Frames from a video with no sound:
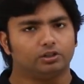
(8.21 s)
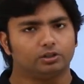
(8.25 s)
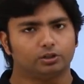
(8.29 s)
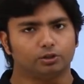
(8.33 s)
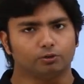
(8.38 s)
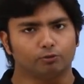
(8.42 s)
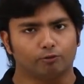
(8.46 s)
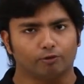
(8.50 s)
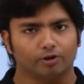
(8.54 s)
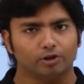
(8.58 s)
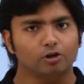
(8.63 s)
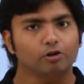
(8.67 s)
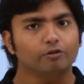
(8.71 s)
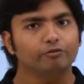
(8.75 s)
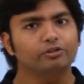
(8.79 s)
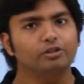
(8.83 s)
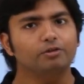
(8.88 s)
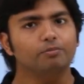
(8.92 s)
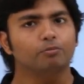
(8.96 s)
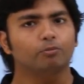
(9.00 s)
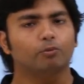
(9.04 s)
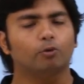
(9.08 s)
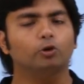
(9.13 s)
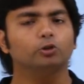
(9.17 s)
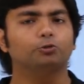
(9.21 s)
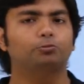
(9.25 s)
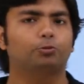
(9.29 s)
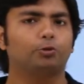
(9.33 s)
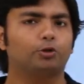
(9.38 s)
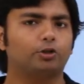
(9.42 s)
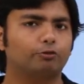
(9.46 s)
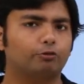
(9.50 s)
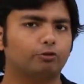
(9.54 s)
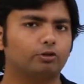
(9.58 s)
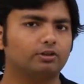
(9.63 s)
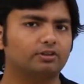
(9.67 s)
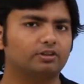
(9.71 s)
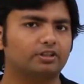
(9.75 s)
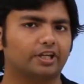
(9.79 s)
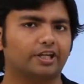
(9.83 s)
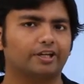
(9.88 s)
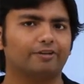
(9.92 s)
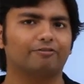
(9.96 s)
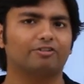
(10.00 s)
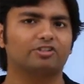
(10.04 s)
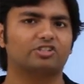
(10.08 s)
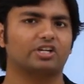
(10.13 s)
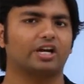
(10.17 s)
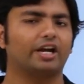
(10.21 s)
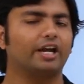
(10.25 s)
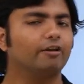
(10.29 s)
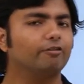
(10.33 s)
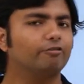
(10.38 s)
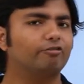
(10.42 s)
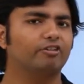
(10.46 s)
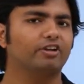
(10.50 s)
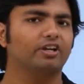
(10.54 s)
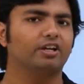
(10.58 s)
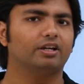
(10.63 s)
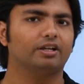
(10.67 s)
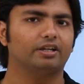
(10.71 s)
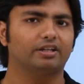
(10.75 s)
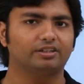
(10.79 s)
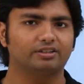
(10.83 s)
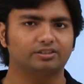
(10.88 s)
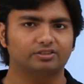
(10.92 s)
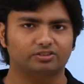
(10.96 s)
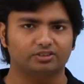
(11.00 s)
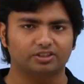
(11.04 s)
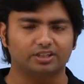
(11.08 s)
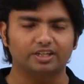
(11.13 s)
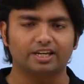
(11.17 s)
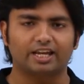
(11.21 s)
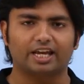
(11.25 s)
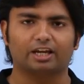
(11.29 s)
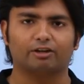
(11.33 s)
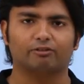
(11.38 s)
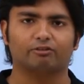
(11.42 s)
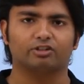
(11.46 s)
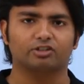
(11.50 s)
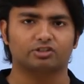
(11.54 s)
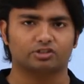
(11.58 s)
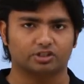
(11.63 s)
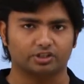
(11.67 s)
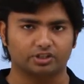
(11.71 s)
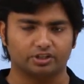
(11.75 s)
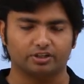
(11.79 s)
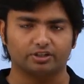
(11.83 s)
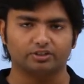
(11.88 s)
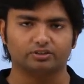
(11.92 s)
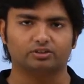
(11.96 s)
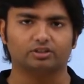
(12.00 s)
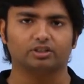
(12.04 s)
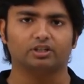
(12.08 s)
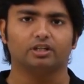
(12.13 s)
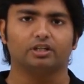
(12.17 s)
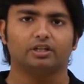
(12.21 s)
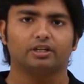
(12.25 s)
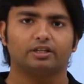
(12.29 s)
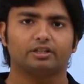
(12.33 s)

The one of the most beautiful thing which I feel in C language is